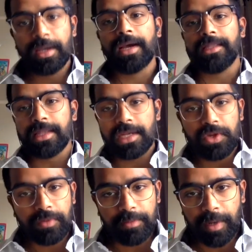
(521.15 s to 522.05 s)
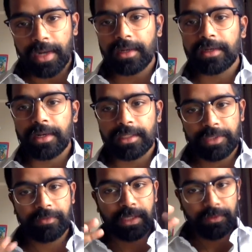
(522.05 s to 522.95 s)
and then you've applied a
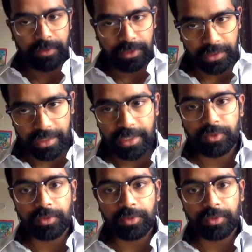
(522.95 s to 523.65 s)
densifier which reacts